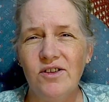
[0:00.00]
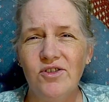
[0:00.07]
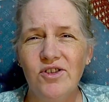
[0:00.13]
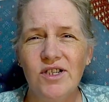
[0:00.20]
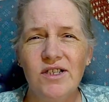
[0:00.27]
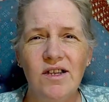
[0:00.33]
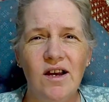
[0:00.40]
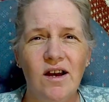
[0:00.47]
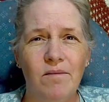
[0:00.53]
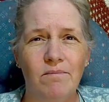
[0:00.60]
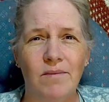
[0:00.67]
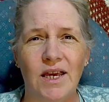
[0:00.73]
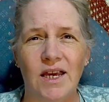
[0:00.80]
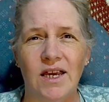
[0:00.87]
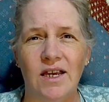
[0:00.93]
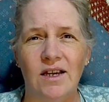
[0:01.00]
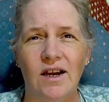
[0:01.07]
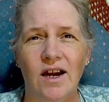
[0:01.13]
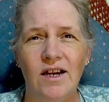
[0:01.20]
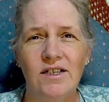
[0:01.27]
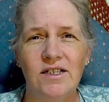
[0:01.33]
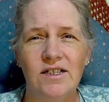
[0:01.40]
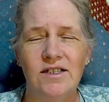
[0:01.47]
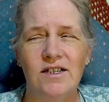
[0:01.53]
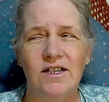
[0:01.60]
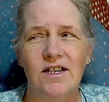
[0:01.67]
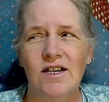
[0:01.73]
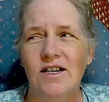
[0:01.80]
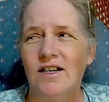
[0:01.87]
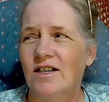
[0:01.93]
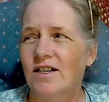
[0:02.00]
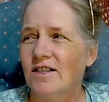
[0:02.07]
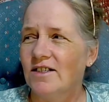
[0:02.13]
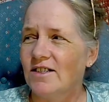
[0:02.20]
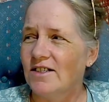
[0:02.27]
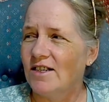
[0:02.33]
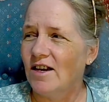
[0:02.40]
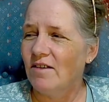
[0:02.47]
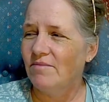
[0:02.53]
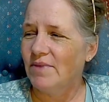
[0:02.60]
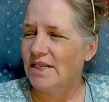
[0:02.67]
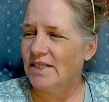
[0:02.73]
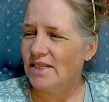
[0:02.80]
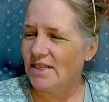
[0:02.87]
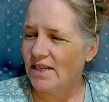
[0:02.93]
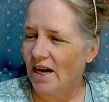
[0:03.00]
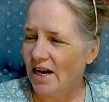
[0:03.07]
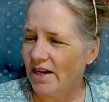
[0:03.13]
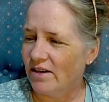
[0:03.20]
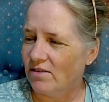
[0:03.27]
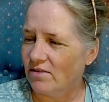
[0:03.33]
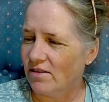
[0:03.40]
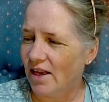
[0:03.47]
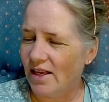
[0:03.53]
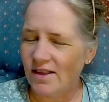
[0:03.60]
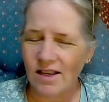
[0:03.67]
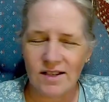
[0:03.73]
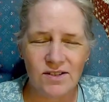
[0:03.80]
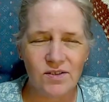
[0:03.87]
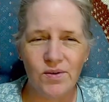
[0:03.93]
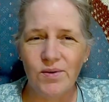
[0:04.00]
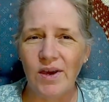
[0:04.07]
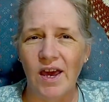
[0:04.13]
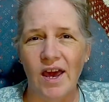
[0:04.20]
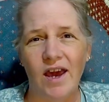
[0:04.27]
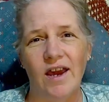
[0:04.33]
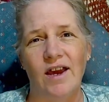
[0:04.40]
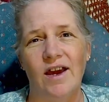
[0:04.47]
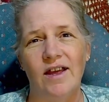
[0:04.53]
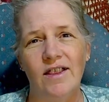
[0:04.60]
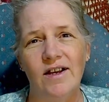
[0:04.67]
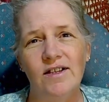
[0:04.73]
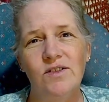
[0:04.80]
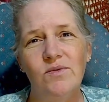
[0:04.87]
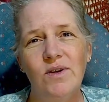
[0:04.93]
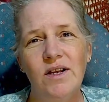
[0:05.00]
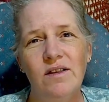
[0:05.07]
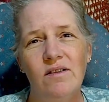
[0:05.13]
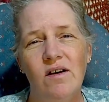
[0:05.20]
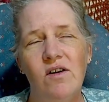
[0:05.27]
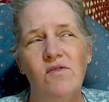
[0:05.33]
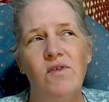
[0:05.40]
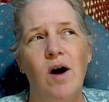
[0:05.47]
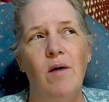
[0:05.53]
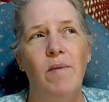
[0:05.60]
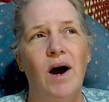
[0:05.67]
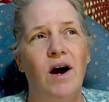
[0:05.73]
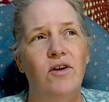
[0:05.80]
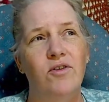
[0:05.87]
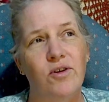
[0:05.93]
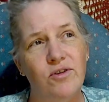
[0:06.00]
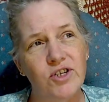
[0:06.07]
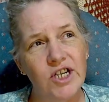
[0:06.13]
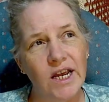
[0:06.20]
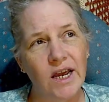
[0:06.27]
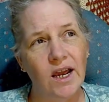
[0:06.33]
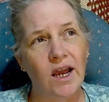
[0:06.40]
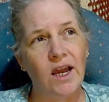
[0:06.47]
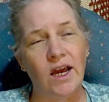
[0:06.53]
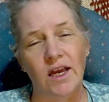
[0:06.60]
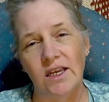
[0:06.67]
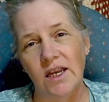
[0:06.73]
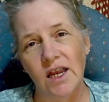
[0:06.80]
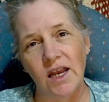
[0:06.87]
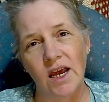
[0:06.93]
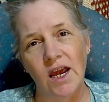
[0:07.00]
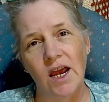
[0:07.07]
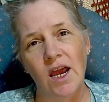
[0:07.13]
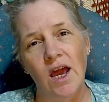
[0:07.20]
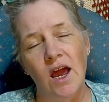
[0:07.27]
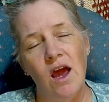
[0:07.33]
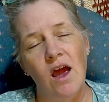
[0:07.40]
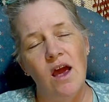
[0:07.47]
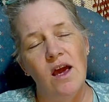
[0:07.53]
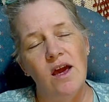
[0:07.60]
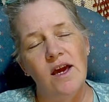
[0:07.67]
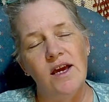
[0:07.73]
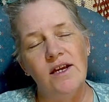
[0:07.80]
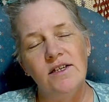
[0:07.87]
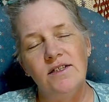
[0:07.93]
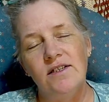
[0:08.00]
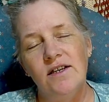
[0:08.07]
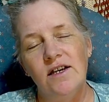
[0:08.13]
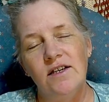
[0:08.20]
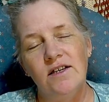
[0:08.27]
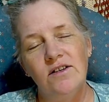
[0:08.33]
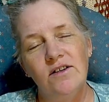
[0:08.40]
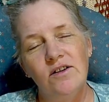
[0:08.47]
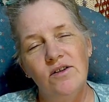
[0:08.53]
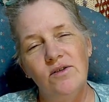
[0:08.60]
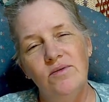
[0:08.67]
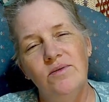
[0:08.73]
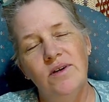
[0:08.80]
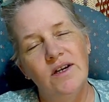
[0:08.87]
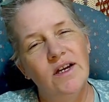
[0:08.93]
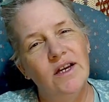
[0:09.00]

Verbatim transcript: just not me. I just, it's not my style, and that's okay. And that's what I love about crocheting and knitting is, you know,